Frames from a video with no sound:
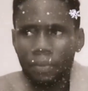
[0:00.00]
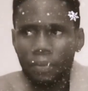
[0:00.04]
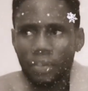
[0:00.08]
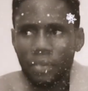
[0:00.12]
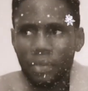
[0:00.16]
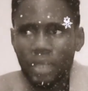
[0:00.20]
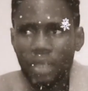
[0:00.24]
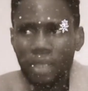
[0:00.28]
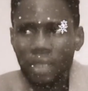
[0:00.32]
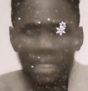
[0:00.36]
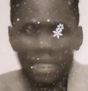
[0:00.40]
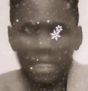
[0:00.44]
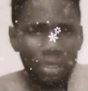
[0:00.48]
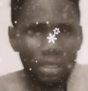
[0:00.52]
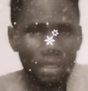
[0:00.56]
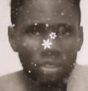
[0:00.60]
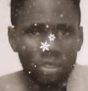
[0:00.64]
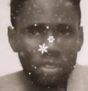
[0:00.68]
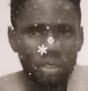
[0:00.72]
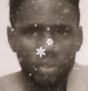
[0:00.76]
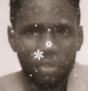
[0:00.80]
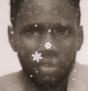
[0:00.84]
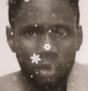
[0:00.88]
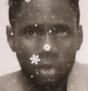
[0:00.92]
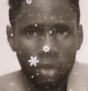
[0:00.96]
There's a
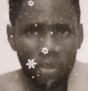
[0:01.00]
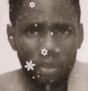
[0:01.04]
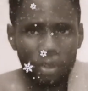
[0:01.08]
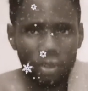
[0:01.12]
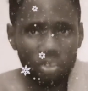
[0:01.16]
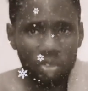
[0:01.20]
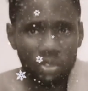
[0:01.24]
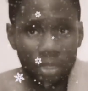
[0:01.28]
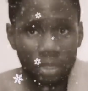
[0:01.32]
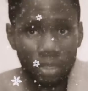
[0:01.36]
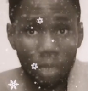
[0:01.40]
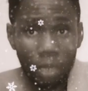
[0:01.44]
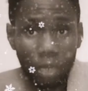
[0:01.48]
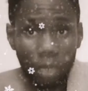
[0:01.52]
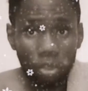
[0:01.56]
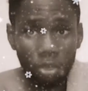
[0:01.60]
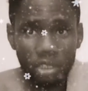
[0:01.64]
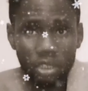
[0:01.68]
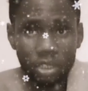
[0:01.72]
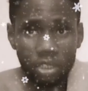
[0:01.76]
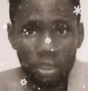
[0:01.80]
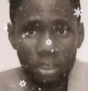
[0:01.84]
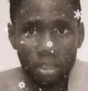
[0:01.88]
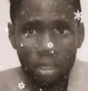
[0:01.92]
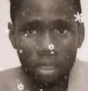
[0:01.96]
still current series I watch,
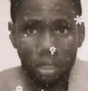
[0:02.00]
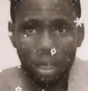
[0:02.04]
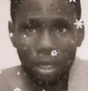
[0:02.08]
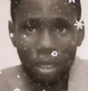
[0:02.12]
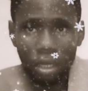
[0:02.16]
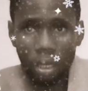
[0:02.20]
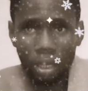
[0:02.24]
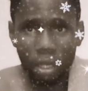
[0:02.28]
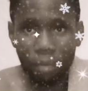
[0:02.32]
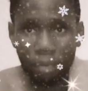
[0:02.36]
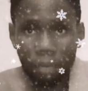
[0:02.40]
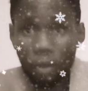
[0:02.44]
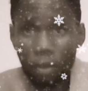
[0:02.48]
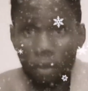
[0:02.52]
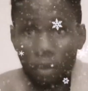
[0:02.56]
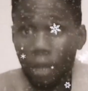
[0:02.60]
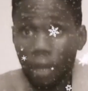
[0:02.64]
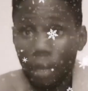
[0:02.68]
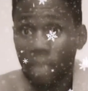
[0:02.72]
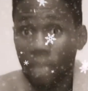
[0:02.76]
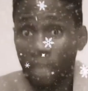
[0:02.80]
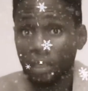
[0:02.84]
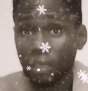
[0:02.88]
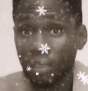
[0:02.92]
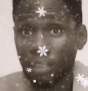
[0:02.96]
Bob
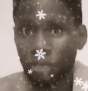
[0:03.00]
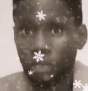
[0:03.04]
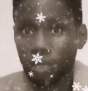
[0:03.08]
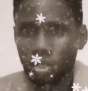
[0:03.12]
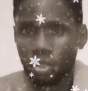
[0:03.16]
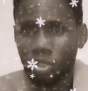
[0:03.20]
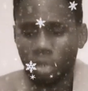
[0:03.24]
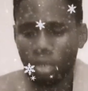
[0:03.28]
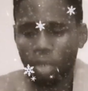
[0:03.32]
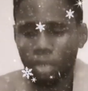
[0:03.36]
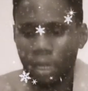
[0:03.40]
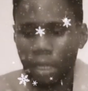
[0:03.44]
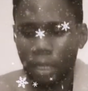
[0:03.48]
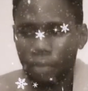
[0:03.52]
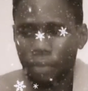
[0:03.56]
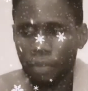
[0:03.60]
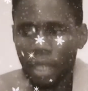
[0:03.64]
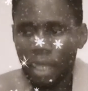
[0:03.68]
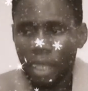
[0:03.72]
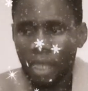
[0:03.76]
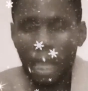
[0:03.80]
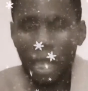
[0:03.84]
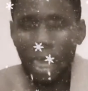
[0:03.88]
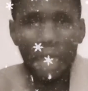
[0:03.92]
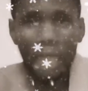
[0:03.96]
Hart's Abishola,
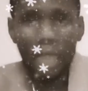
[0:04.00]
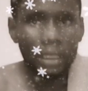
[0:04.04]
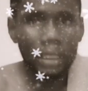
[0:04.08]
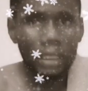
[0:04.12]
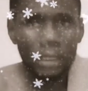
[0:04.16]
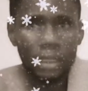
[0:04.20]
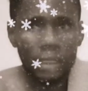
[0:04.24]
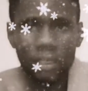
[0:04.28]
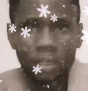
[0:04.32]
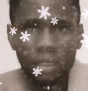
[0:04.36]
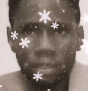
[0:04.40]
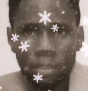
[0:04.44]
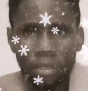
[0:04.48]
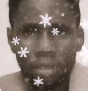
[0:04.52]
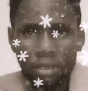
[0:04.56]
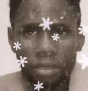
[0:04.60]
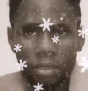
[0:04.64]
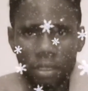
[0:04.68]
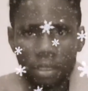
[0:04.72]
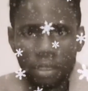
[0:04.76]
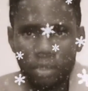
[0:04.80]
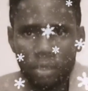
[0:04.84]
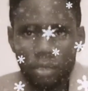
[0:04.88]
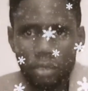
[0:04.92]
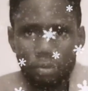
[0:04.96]
and
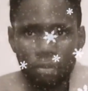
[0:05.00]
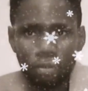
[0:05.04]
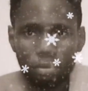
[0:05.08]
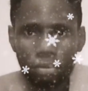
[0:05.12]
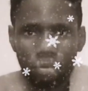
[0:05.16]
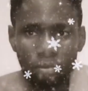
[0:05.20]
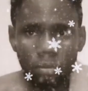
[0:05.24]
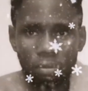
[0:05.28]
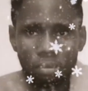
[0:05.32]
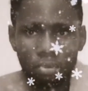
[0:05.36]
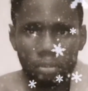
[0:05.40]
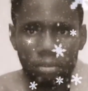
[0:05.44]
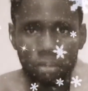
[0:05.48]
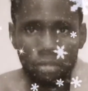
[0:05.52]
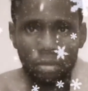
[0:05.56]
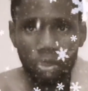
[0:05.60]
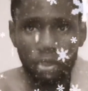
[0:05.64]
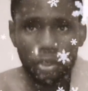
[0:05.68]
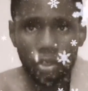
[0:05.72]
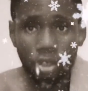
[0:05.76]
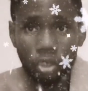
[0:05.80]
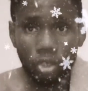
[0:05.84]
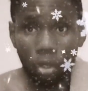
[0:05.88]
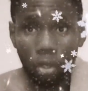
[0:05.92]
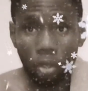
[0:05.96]
the
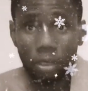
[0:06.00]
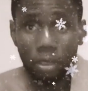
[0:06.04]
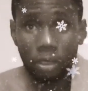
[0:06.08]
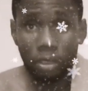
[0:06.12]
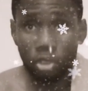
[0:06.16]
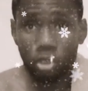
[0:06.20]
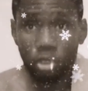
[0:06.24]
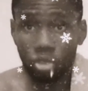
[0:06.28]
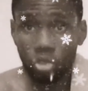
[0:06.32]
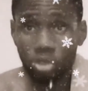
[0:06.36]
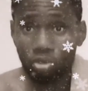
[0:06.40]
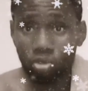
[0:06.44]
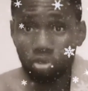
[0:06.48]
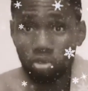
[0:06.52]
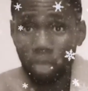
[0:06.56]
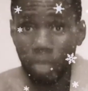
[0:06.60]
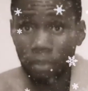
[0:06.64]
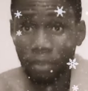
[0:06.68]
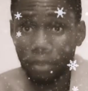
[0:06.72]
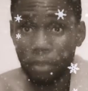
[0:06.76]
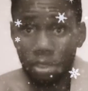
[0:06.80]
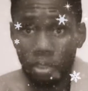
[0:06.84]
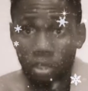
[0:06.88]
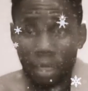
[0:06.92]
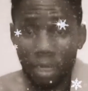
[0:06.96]
son to
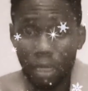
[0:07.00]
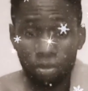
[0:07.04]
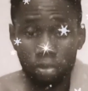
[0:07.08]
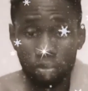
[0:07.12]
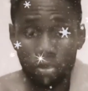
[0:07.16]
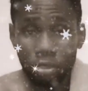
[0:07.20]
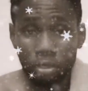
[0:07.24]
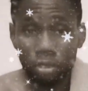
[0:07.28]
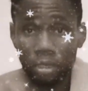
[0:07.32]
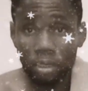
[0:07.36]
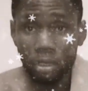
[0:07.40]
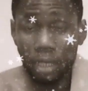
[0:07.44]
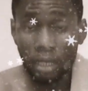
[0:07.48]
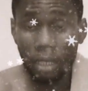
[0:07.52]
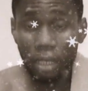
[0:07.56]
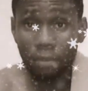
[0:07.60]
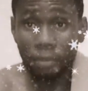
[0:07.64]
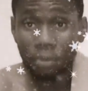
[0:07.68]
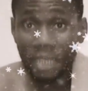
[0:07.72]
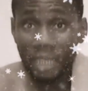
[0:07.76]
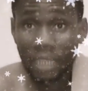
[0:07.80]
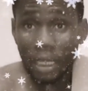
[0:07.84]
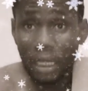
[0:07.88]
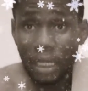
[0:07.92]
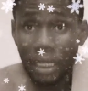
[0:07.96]
Abishola, who is
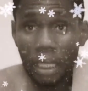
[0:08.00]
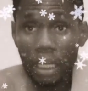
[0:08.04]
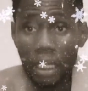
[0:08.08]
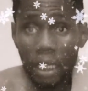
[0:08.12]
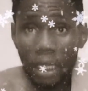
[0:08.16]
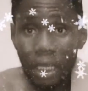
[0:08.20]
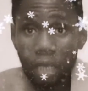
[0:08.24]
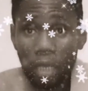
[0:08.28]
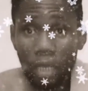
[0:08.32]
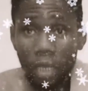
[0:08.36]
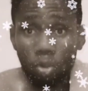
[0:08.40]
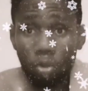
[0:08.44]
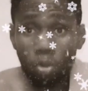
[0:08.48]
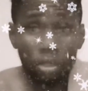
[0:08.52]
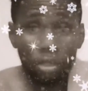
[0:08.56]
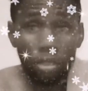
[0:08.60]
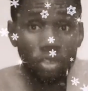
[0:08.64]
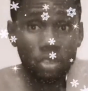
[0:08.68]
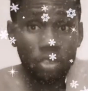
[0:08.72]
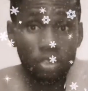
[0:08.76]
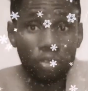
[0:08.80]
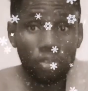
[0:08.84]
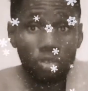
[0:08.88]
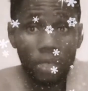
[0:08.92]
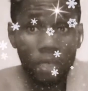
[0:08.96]
Dele, wants
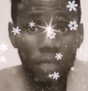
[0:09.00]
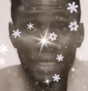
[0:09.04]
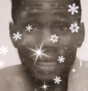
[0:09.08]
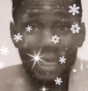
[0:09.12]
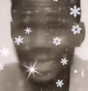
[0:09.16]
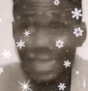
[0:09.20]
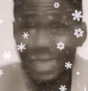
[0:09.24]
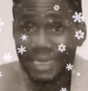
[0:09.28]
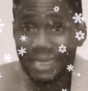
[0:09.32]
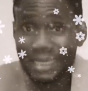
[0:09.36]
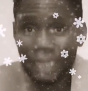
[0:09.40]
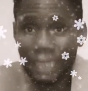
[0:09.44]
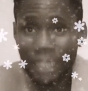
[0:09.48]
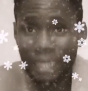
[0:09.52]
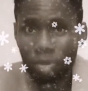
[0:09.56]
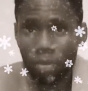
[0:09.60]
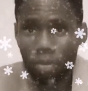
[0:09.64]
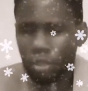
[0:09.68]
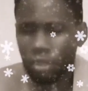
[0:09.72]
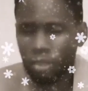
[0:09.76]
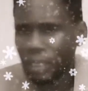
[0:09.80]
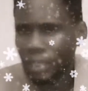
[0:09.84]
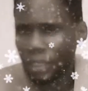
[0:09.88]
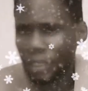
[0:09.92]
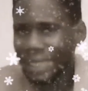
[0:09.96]
to be a dancer. He wants to
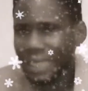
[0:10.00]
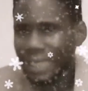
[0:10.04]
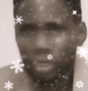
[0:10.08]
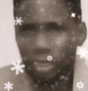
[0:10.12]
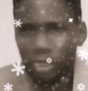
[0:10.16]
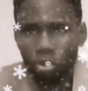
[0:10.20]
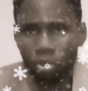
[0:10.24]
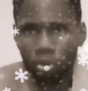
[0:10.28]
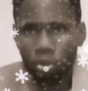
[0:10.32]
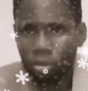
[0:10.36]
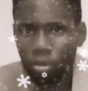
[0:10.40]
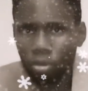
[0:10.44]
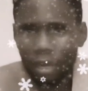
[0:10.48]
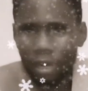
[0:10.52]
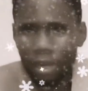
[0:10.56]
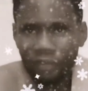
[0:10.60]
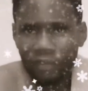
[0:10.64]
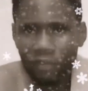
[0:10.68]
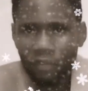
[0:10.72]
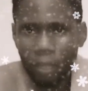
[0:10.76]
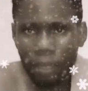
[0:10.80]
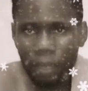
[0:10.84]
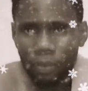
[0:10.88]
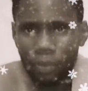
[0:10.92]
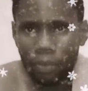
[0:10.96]
be a dance choreographer.
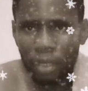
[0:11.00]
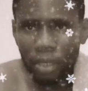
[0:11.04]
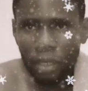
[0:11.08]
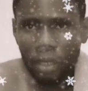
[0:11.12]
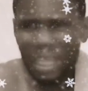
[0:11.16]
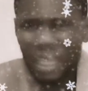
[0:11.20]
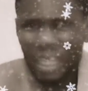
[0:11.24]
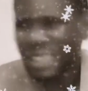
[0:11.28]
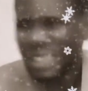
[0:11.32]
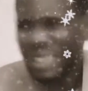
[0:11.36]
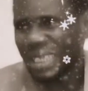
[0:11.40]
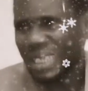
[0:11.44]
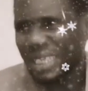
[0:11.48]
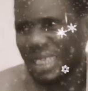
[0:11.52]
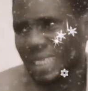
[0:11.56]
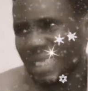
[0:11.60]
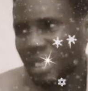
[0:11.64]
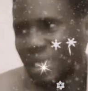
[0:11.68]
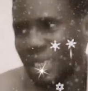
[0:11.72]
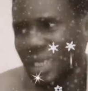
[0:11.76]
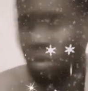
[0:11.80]
He says he